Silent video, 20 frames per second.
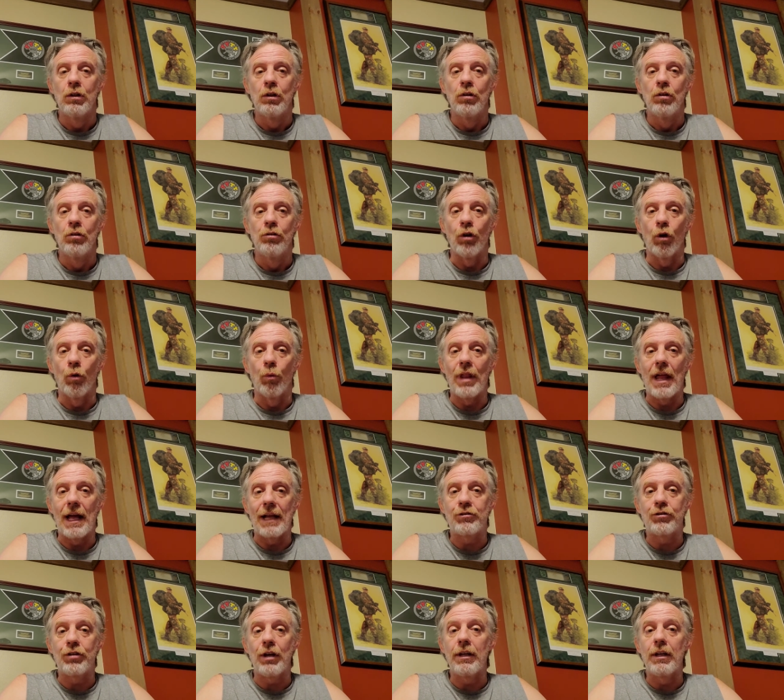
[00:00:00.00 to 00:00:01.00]
So with
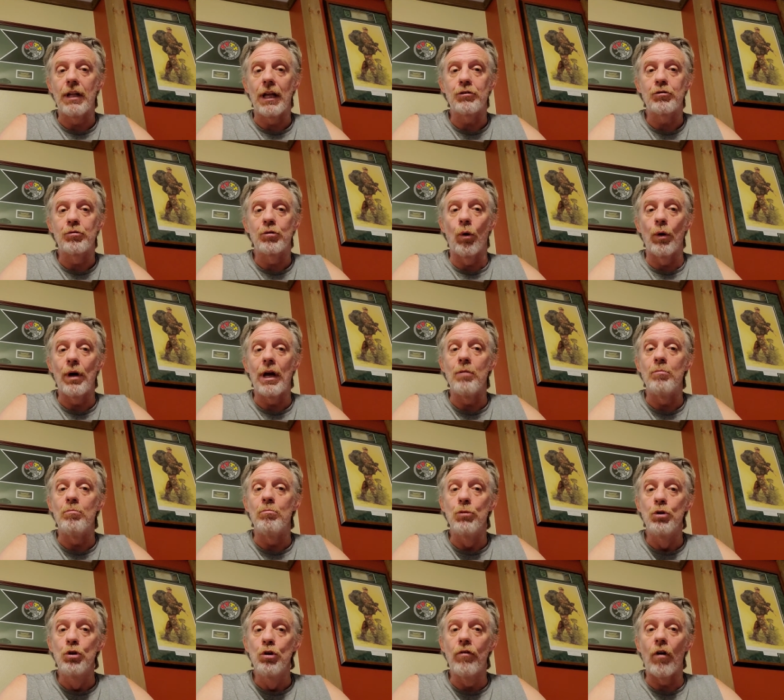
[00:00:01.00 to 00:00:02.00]
that said, let's go ahead and
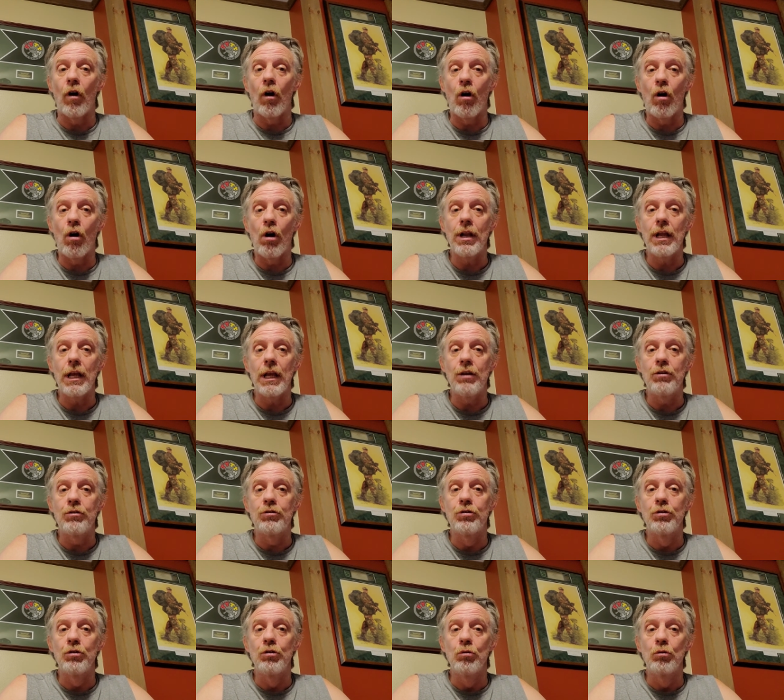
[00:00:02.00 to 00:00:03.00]
move on
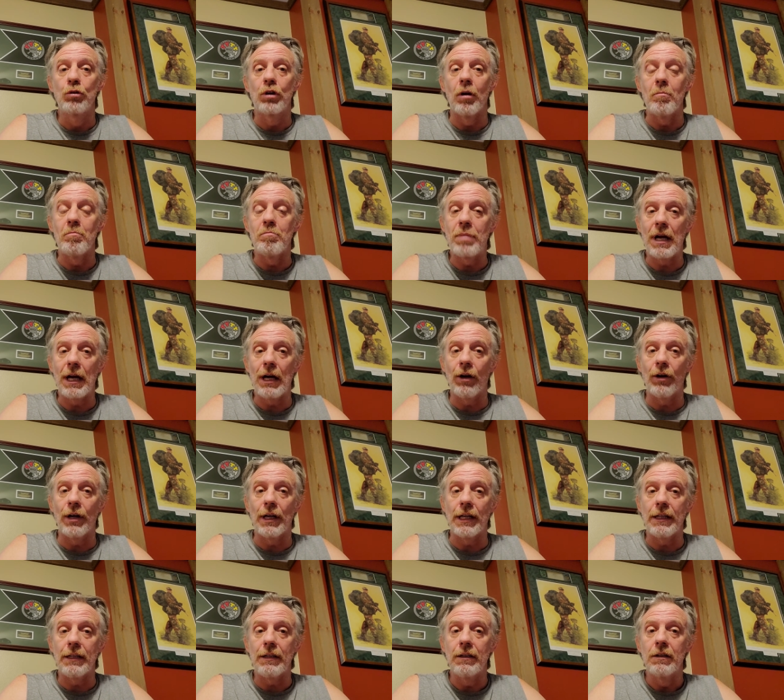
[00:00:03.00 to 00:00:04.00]
into
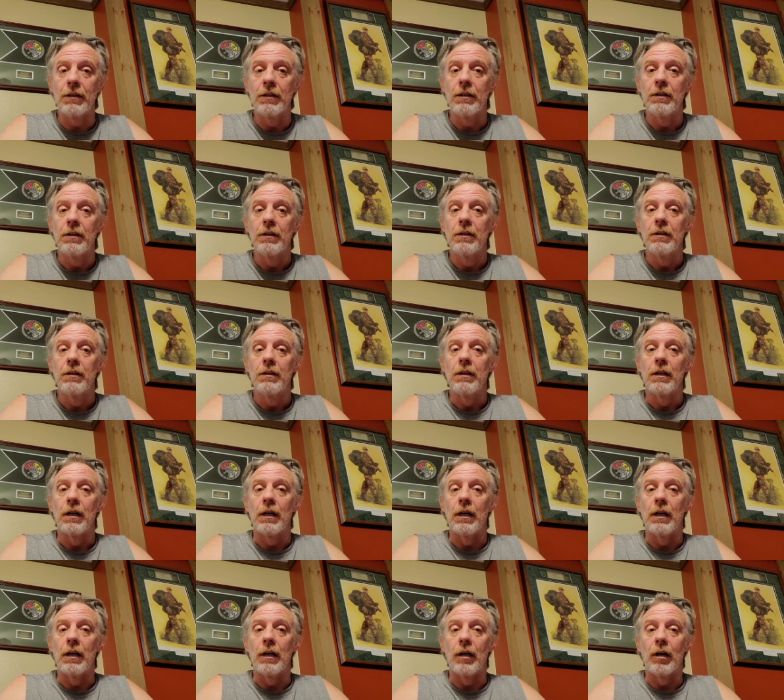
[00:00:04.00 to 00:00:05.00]
comparing
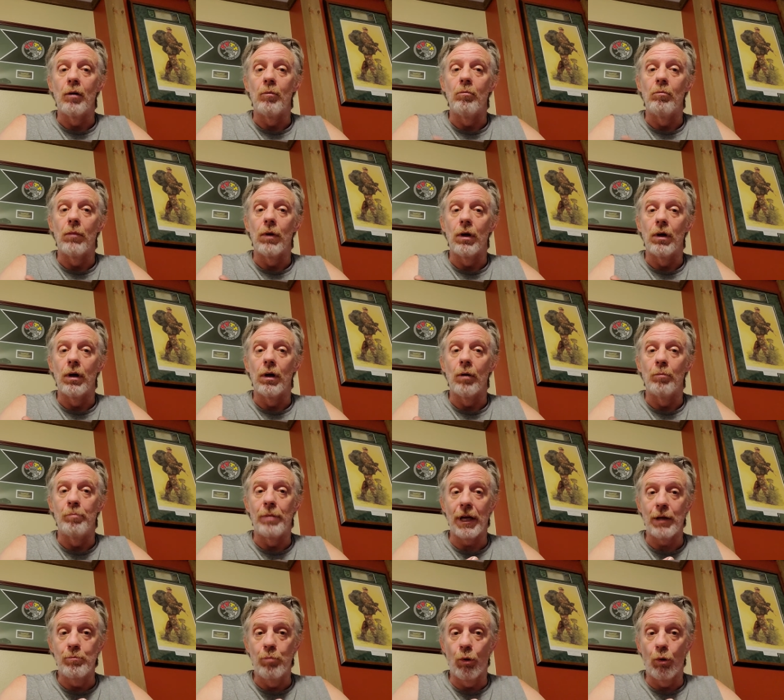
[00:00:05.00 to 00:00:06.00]

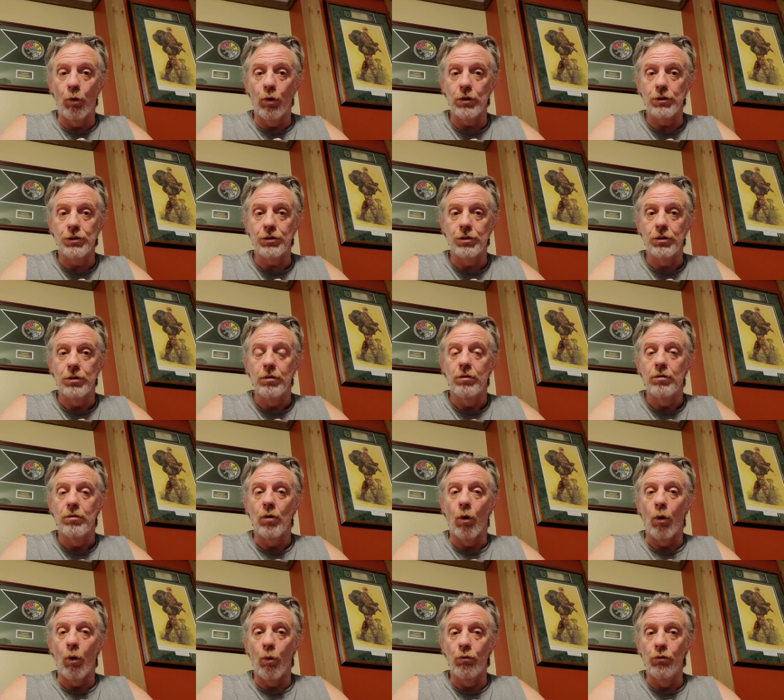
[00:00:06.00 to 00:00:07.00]
big bores,
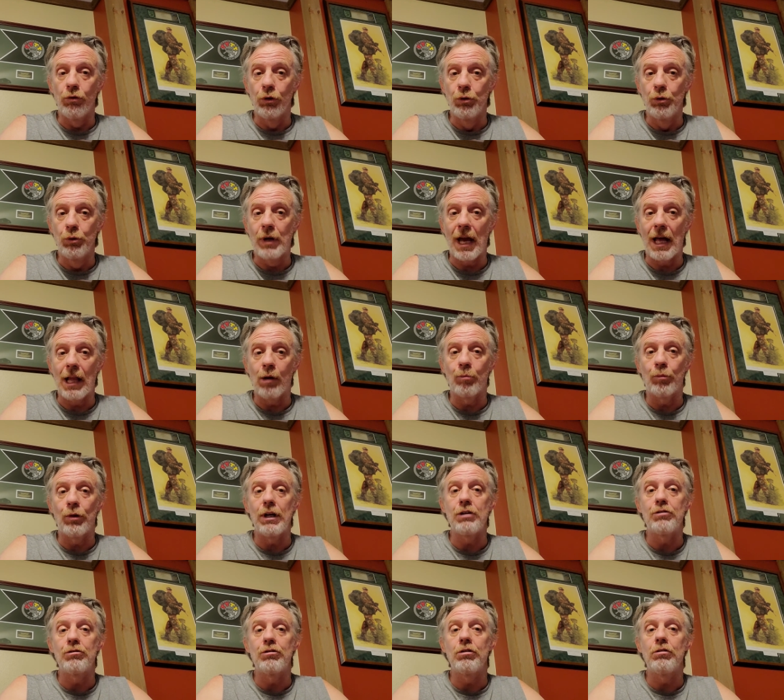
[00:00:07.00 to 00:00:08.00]
old and new
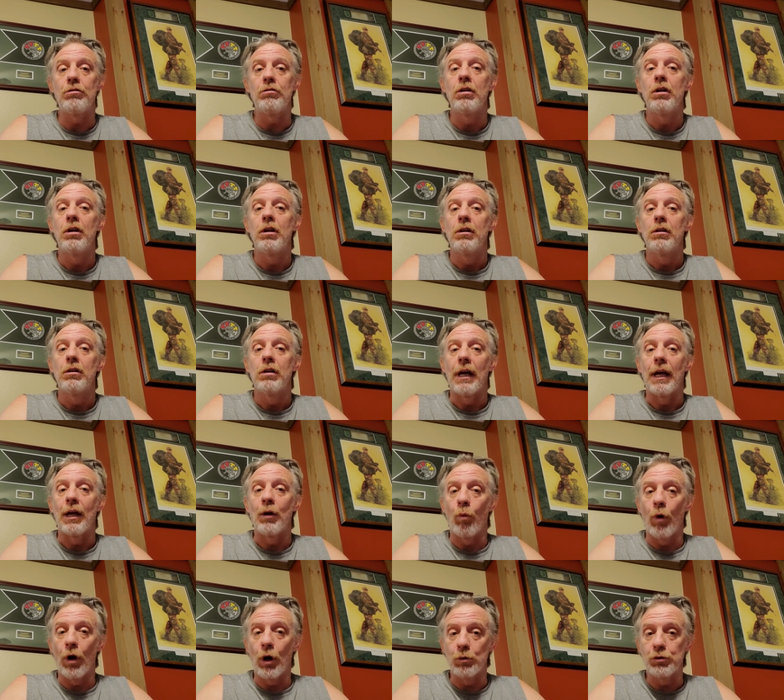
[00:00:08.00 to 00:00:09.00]
calibration, a
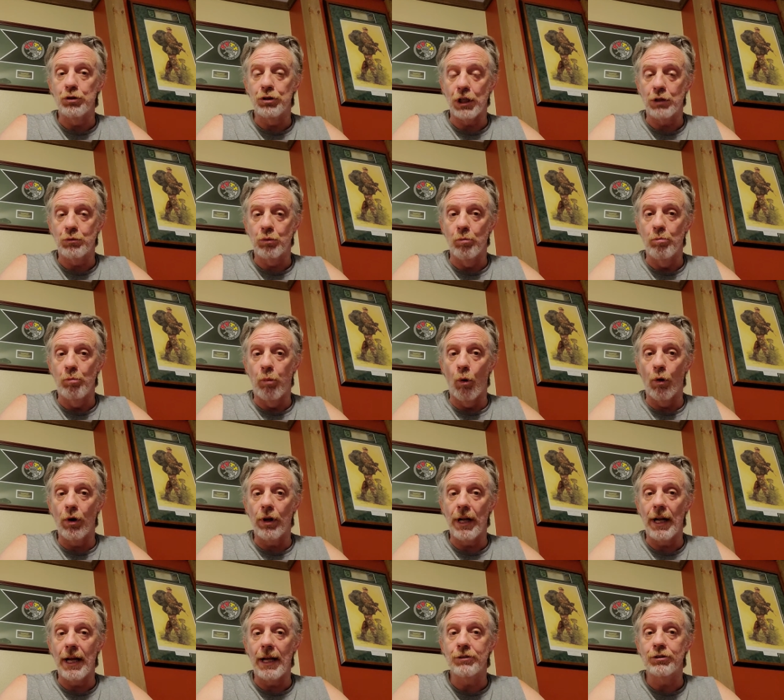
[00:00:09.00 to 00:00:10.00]
106 with ported
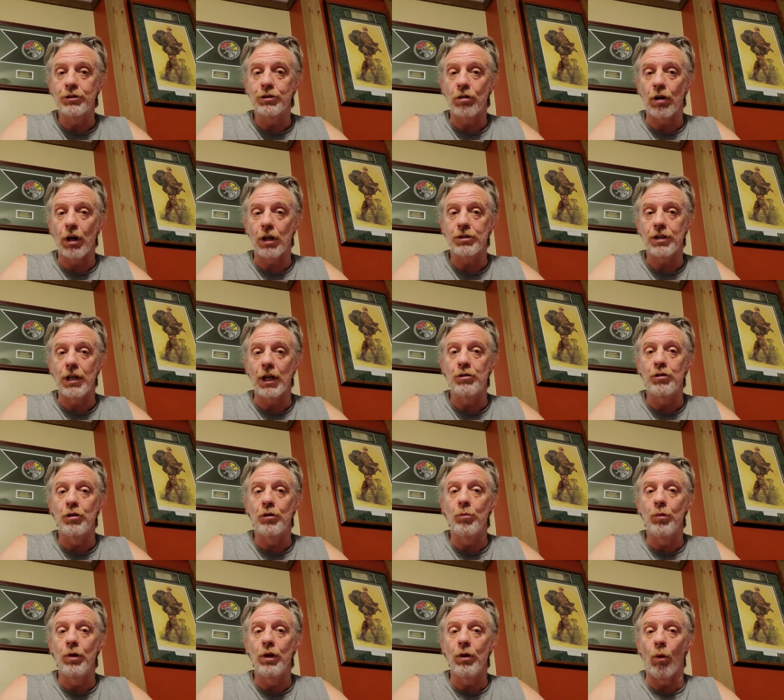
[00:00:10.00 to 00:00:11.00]
heads cross country
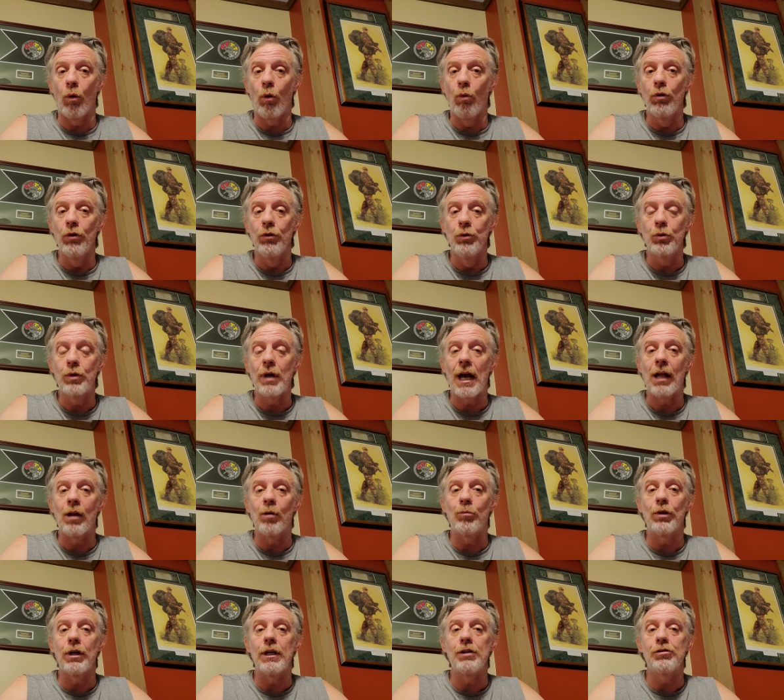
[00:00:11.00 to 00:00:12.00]
with old and new
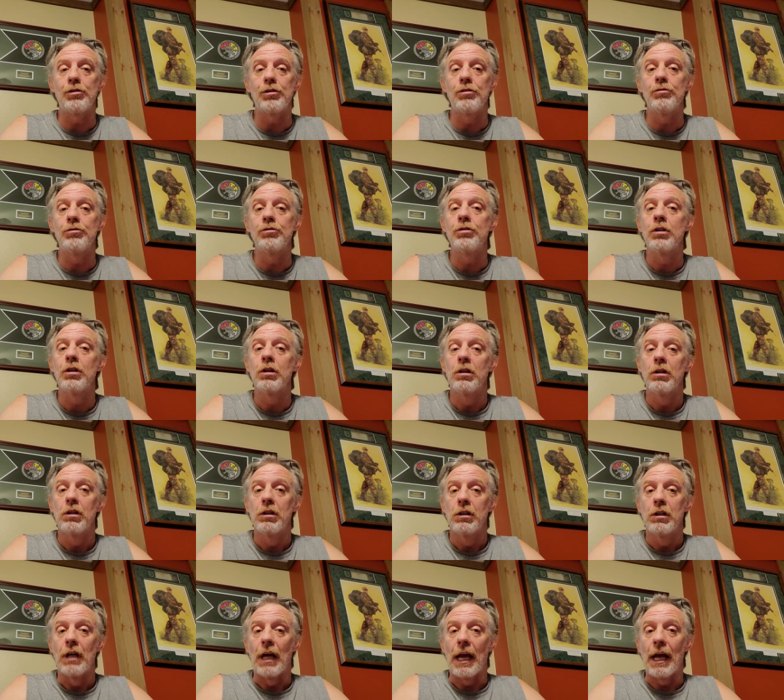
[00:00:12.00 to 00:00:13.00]
calibrations,
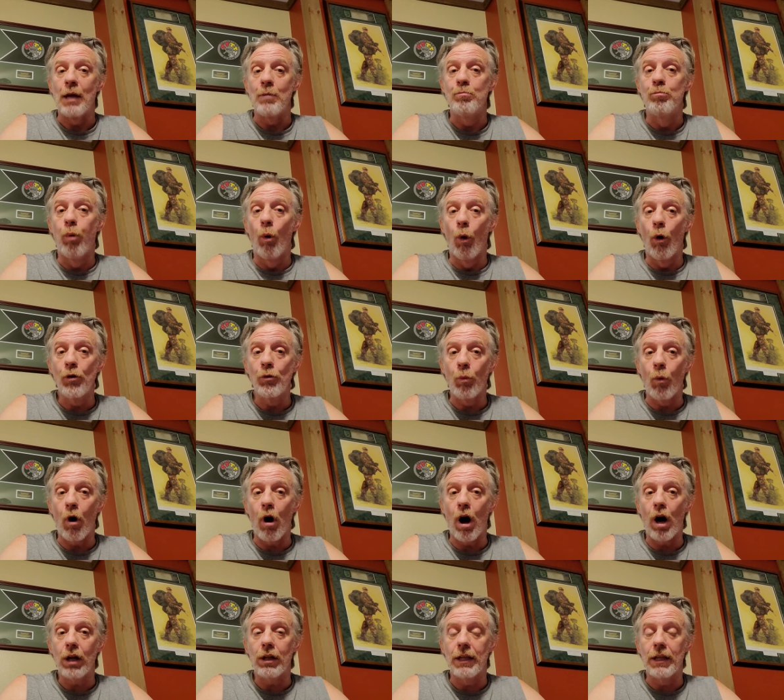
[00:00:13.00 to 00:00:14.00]
a boardwalk